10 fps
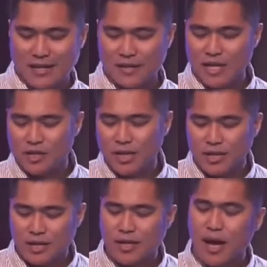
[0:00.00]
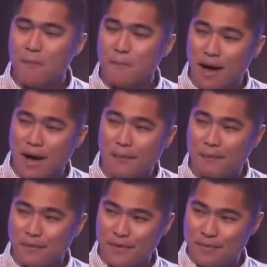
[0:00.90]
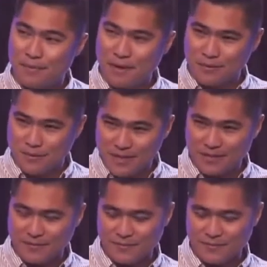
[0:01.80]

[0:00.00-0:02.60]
they shall come up the mountain.